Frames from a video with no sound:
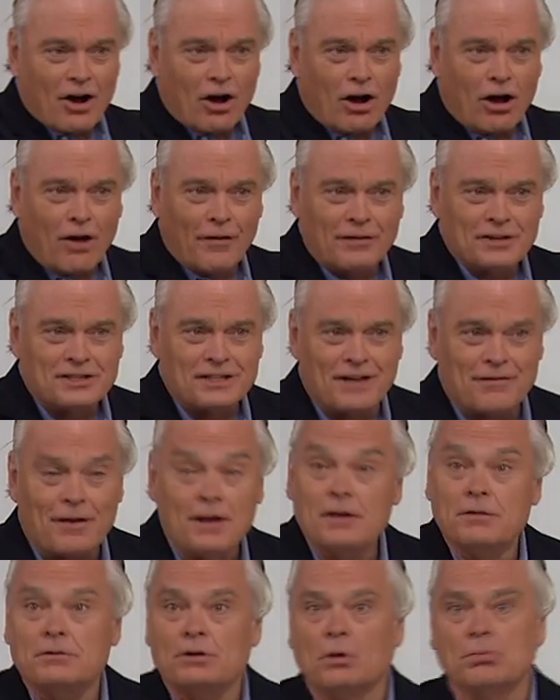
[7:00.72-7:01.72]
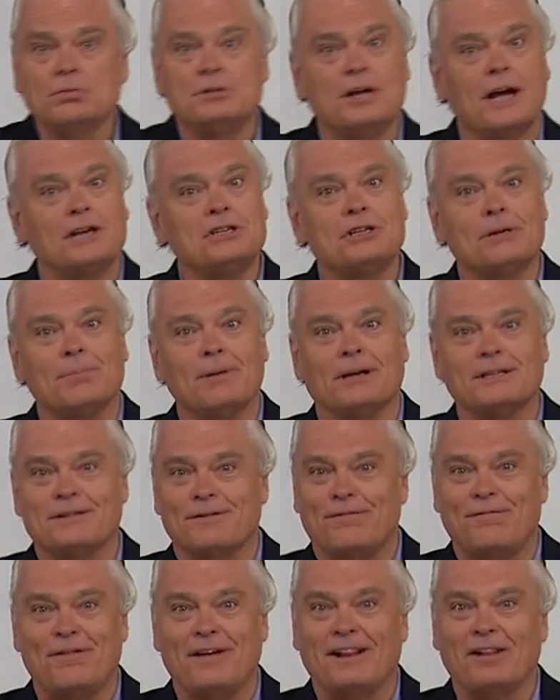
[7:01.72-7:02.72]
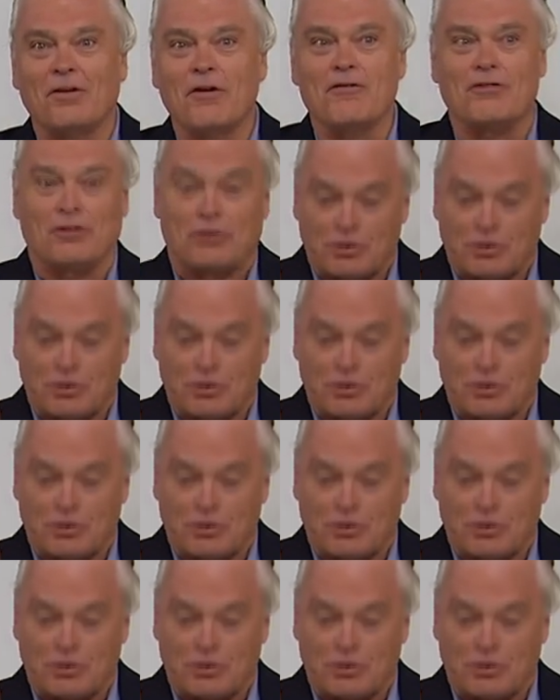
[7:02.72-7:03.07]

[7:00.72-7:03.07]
all the stuff. Don't touch it because it fell over.